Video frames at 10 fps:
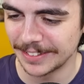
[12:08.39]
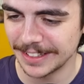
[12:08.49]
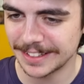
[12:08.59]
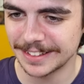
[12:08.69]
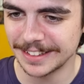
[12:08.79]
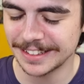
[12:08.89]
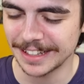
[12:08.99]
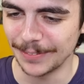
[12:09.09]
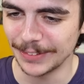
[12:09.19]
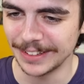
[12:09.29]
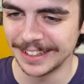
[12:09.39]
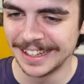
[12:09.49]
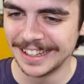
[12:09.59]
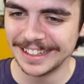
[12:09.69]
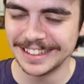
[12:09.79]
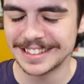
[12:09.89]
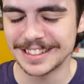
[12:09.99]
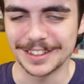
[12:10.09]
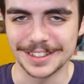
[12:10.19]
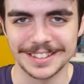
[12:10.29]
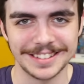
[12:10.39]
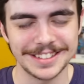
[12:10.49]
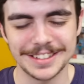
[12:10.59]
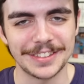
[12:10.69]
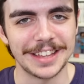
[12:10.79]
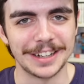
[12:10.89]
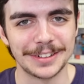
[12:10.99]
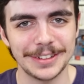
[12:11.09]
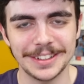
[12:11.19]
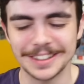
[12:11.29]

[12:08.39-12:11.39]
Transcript: this level, it's not that good.